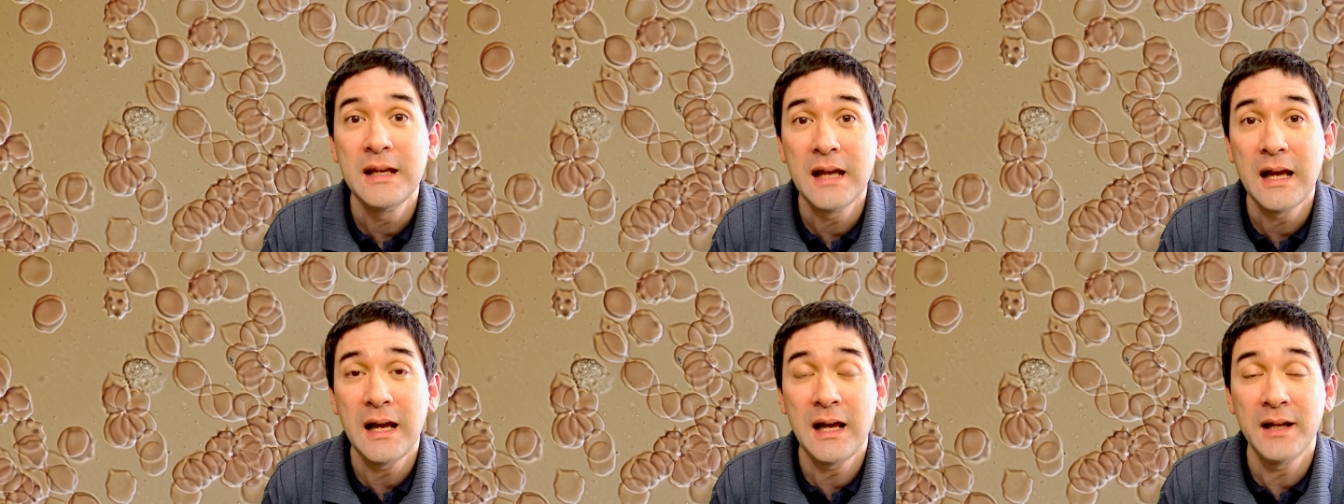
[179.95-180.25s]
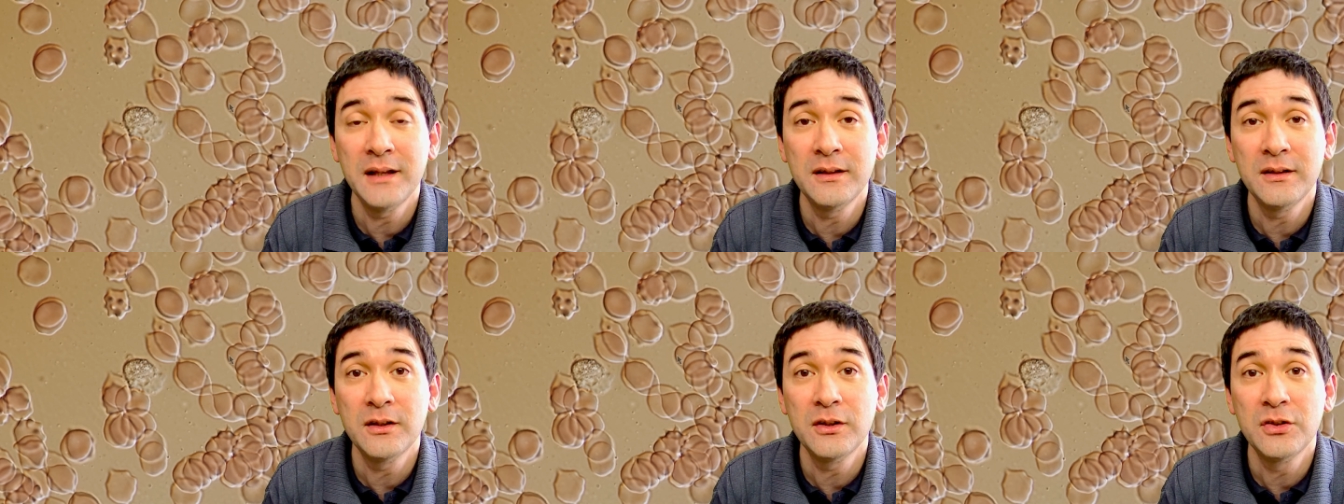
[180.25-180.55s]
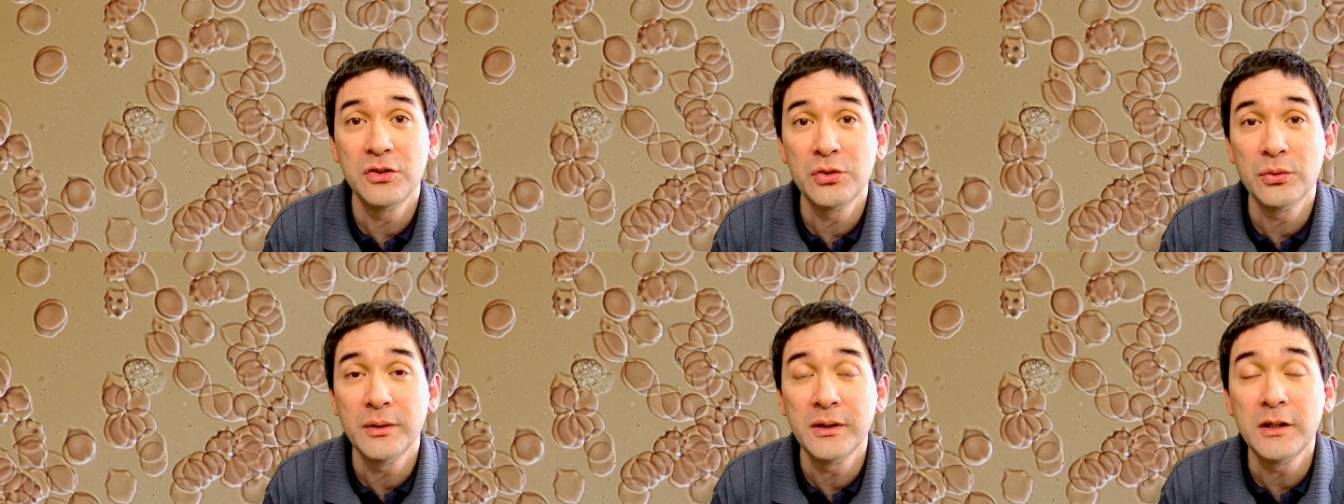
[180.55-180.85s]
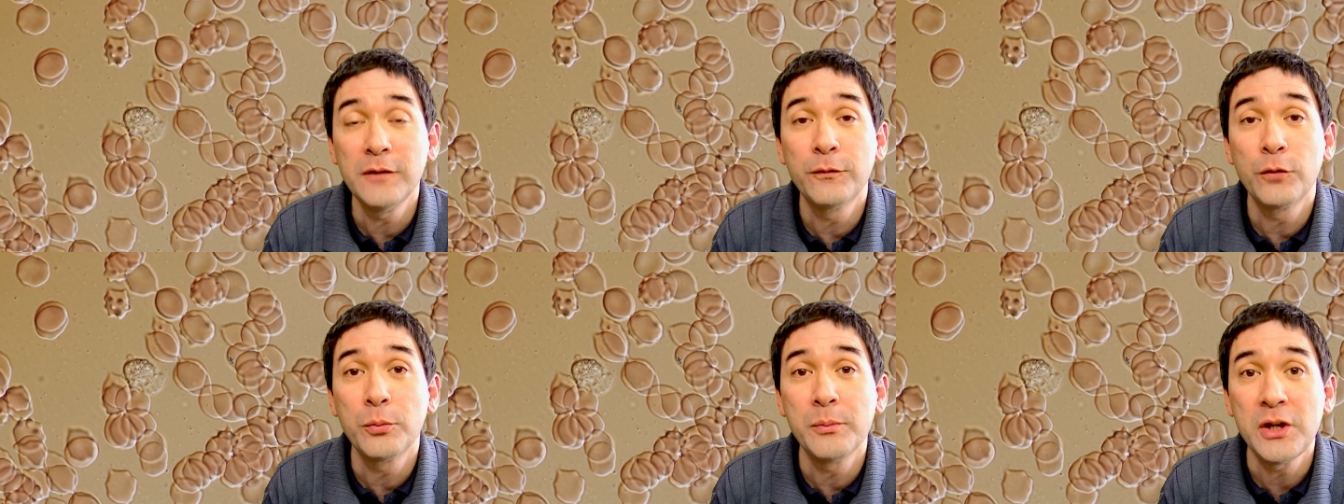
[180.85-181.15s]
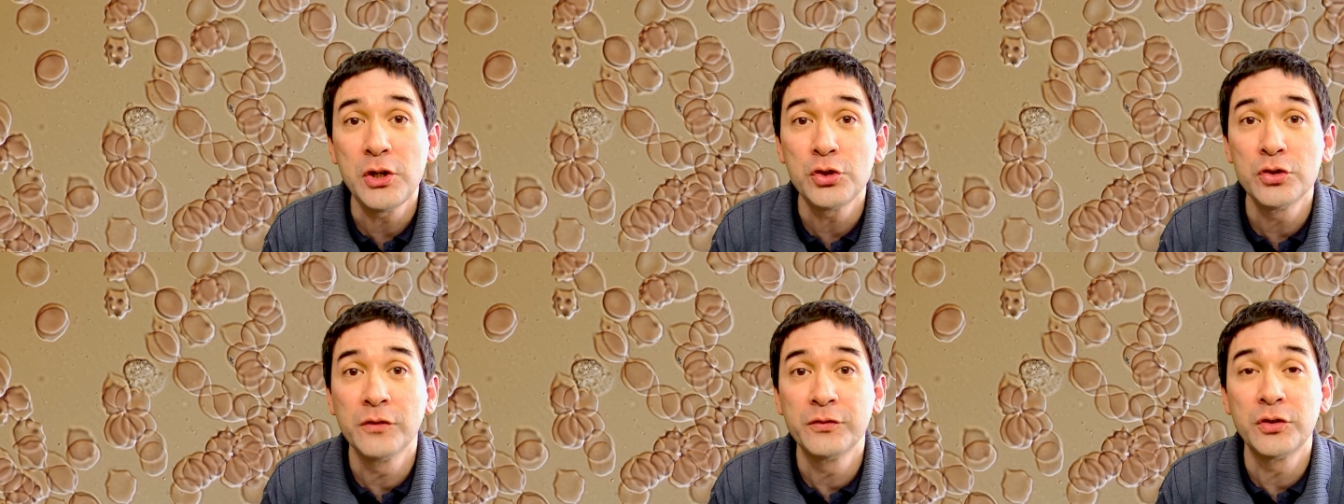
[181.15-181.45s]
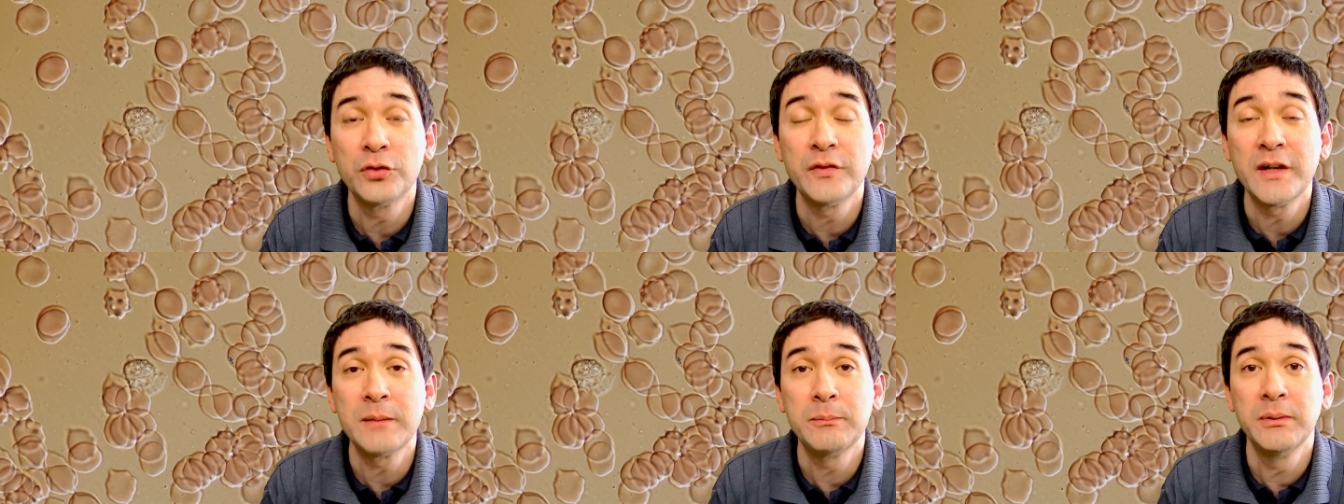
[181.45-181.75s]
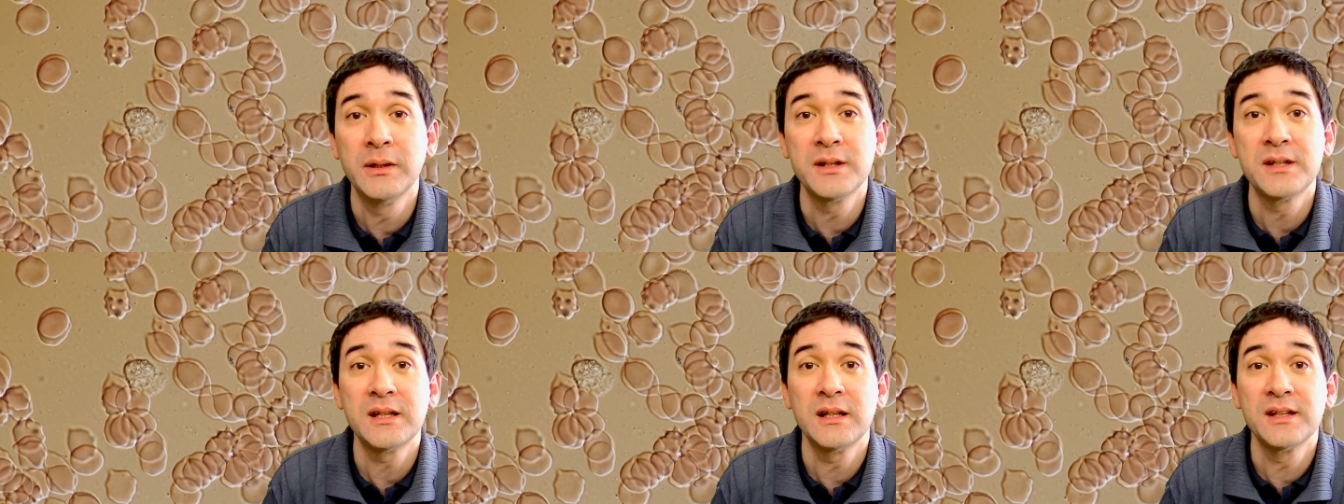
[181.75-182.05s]
And uh, during the formation of the red
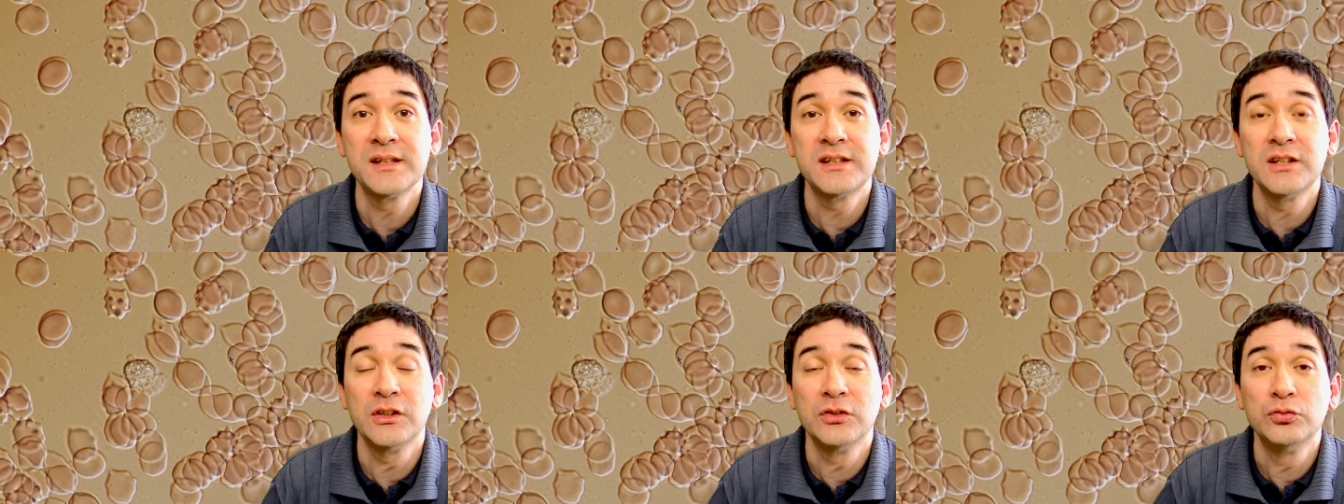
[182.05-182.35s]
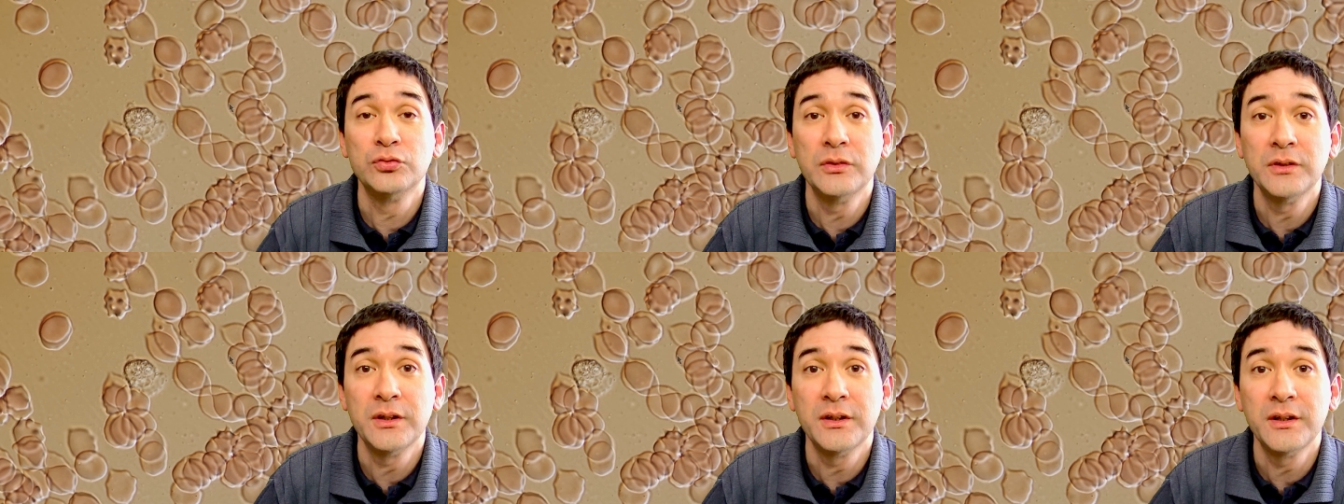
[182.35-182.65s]
blood cells, the, uh,